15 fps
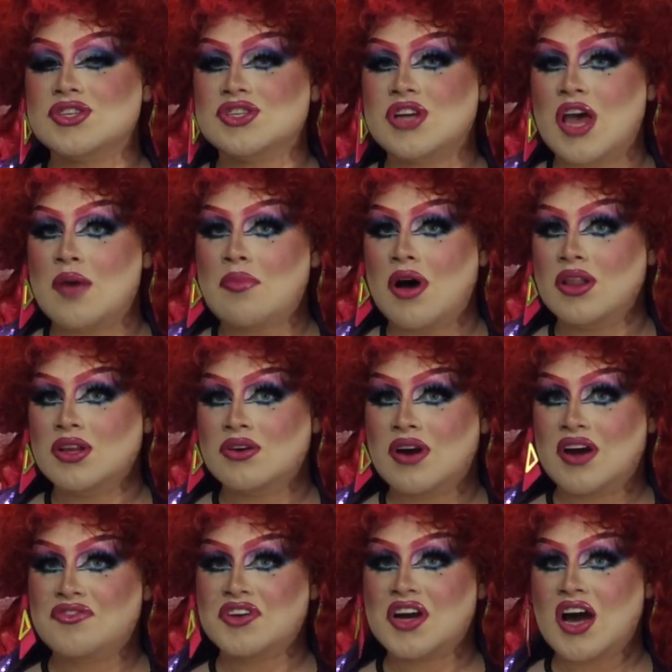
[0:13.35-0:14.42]
JEM
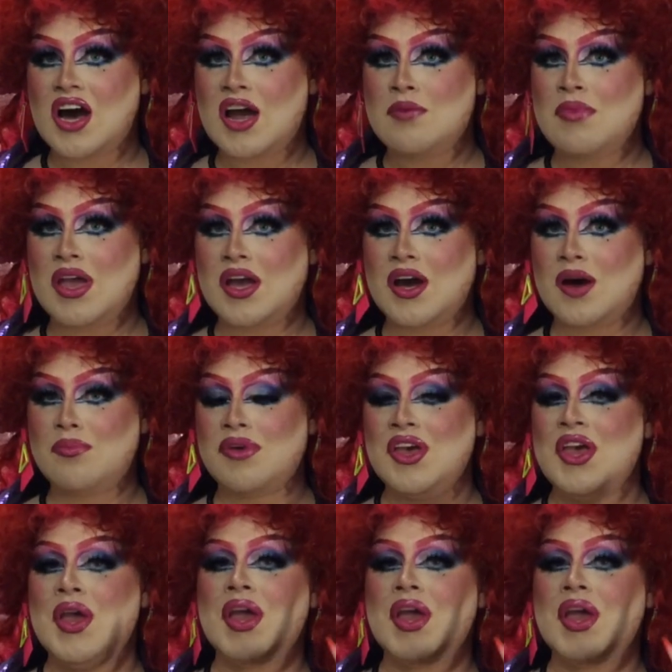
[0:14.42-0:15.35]
Holographic eye makeup.